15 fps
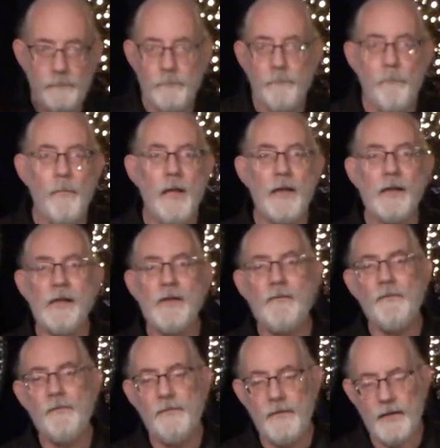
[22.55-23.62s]
making
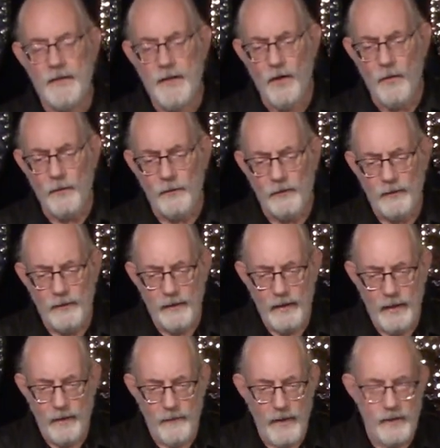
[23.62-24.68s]
videos.
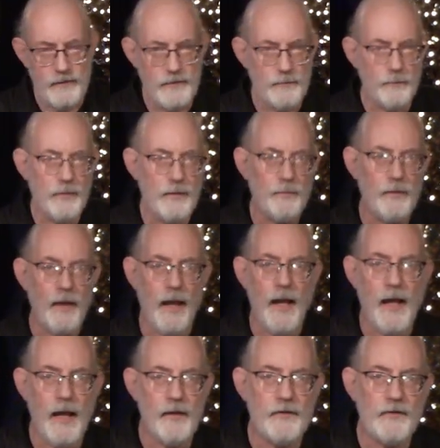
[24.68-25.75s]
I've had some people
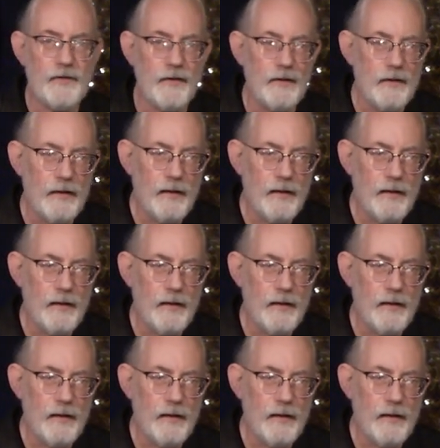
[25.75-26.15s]
ask